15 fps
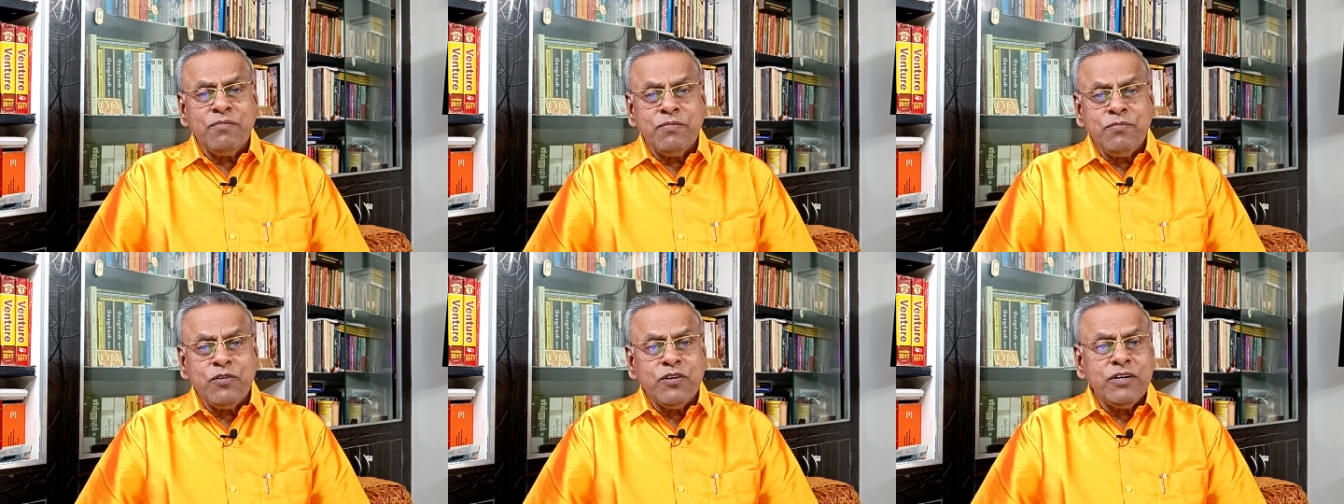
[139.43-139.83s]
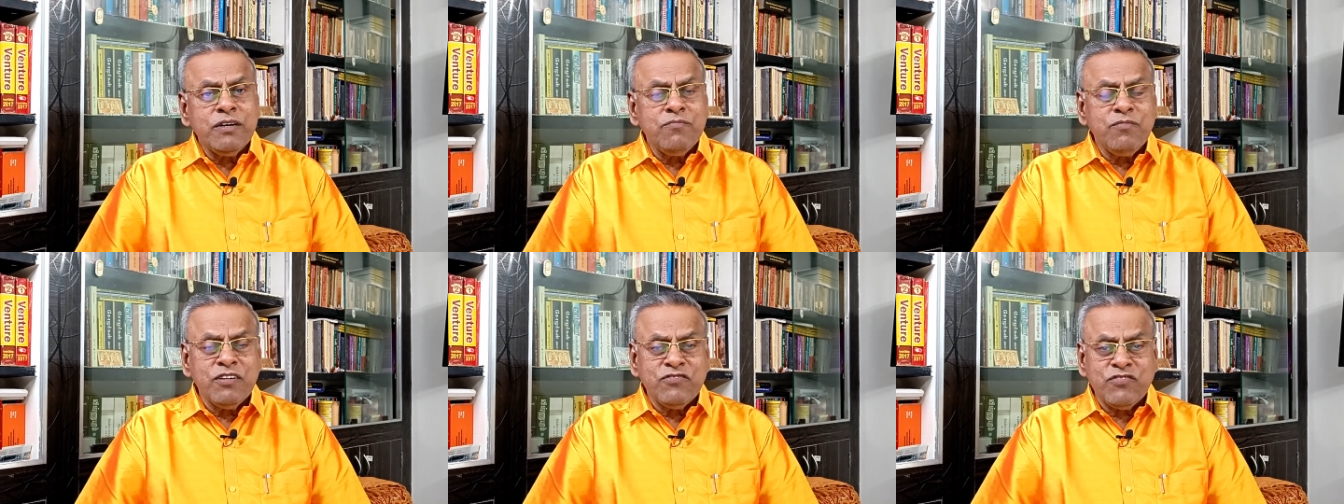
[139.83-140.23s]

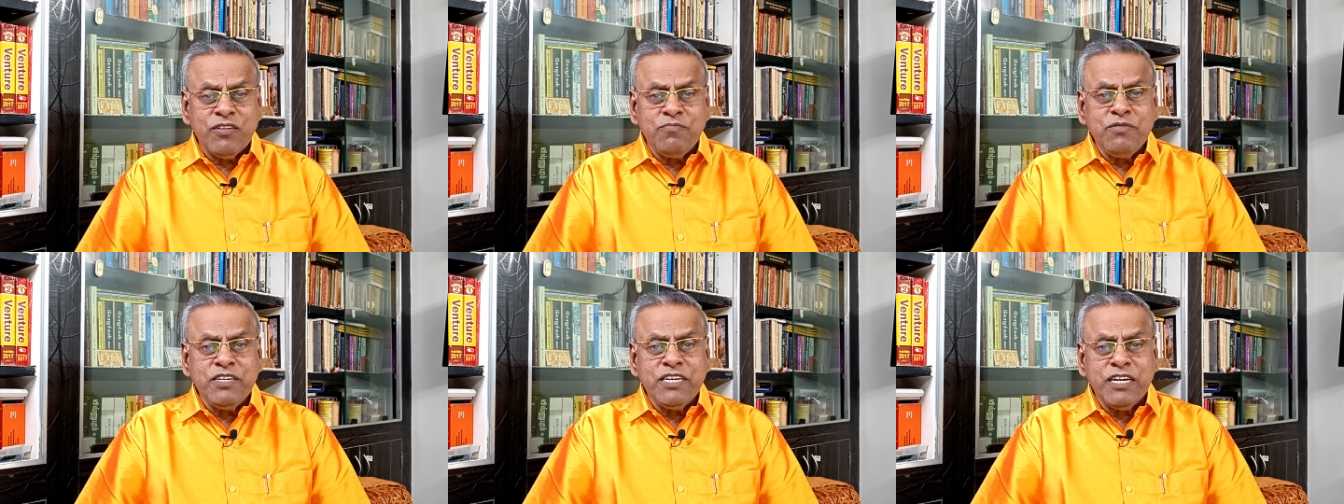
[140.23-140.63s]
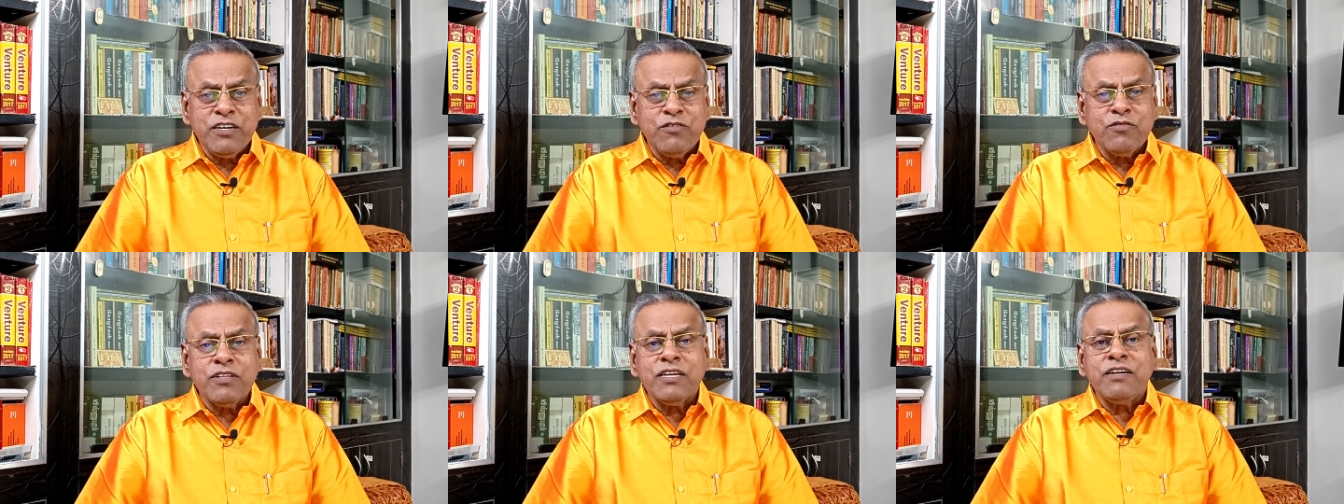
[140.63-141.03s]
memorandum was
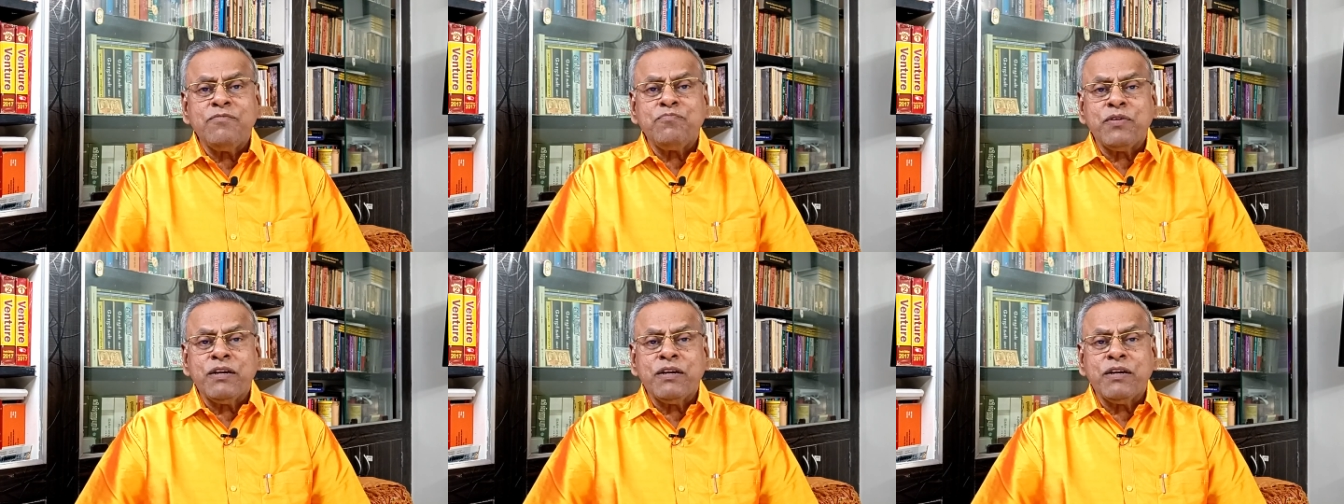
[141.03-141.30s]
submitted to the